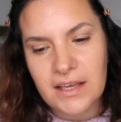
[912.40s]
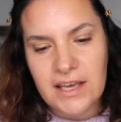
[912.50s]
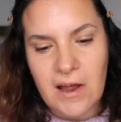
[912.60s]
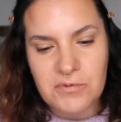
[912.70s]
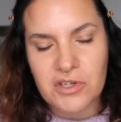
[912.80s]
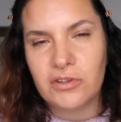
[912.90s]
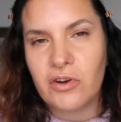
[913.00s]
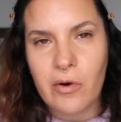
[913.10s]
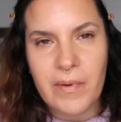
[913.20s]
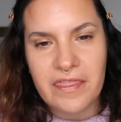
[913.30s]
caption
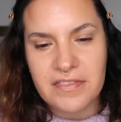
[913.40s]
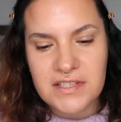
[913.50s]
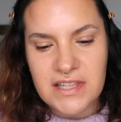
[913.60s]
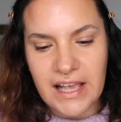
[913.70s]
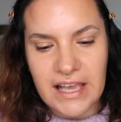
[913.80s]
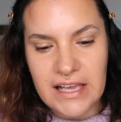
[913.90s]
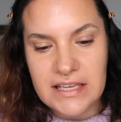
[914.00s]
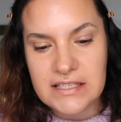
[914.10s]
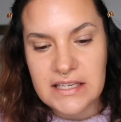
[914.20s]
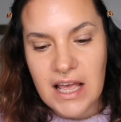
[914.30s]
comments
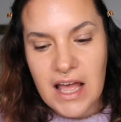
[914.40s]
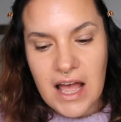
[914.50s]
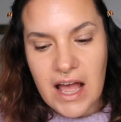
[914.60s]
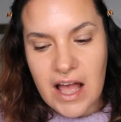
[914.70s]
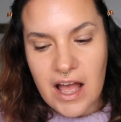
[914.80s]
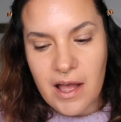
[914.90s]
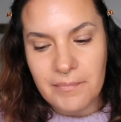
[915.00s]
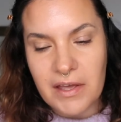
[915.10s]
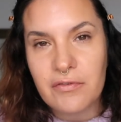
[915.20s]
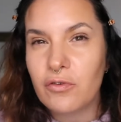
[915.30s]
thingies.
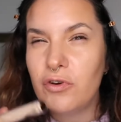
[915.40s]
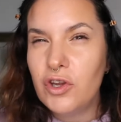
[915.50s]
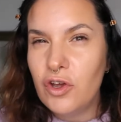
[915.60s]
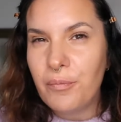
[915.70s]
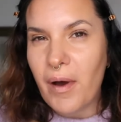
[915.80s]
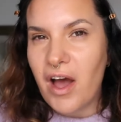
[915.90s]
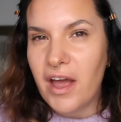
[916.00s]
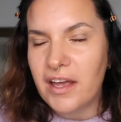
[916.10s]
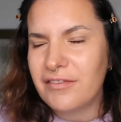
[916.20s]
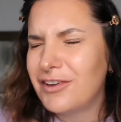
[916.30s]
If you're a new
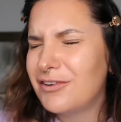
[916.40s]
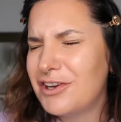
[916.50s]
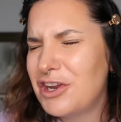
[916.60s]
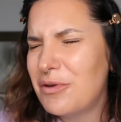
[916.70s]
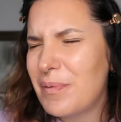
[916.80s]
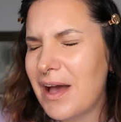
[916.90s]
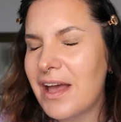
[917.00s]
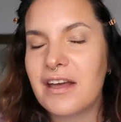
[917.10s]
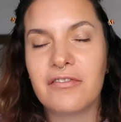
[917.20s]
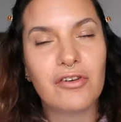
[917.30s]
buyer, if
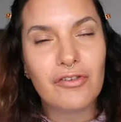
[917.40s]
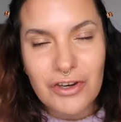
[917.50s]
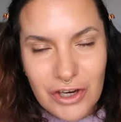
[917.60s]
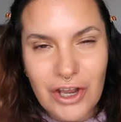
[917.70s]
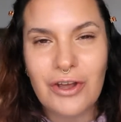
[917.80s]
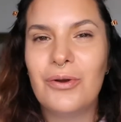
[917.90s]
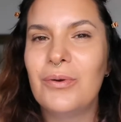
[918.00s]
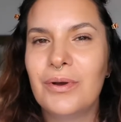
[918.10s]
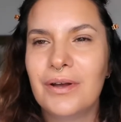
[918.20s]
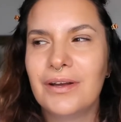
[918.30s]
you're a new
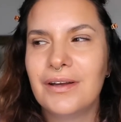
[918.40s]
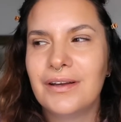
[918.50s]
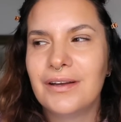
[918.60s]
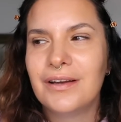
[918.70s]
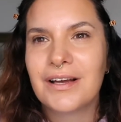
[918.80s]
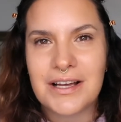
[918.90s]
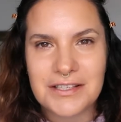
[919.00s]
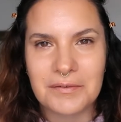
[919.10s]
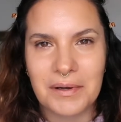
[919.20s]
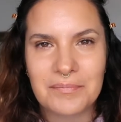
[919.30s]

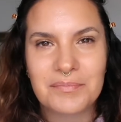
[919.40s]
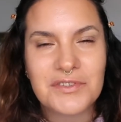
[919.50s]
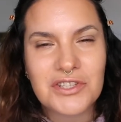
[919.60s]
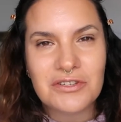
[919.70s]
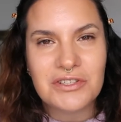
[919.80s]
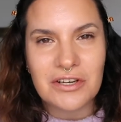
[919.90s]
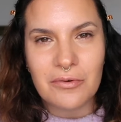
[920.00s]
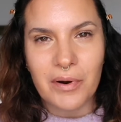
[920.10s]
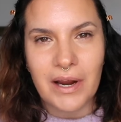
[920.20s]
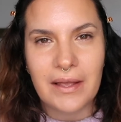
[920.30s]
customer to
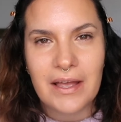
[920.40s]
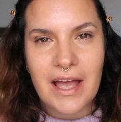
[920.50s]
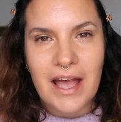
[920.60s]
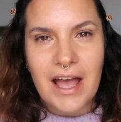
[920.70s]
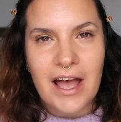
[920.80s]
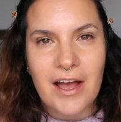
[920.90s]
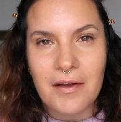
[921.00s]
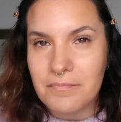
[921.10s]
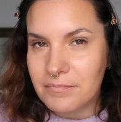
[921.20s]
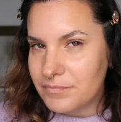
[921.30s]
Tilbury.
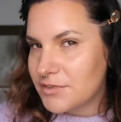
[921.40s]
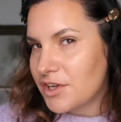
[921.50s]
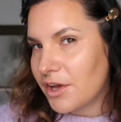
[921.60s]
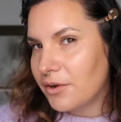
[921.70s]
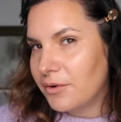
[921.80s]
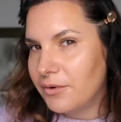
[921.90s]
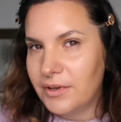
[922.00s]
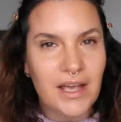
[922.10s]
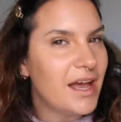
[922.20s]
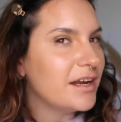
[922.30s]
So
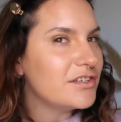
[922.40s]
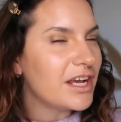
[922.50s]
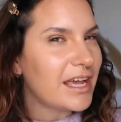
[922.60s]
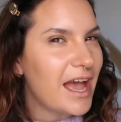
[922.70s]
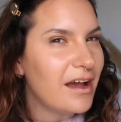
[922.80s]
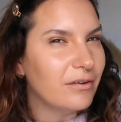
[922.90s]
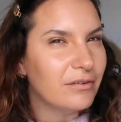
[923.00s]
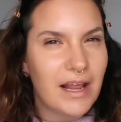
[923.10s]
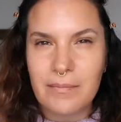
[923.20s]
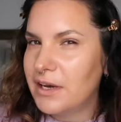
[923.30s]
yeah, check it out.
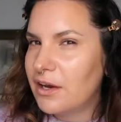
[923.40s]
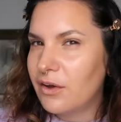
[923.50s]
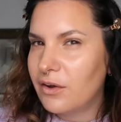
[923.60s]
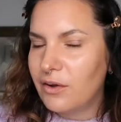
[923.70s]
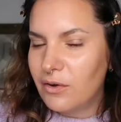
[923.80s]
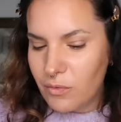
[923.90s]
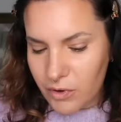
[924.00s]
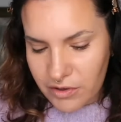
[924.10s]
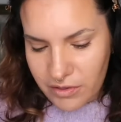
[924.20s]
Let me know what you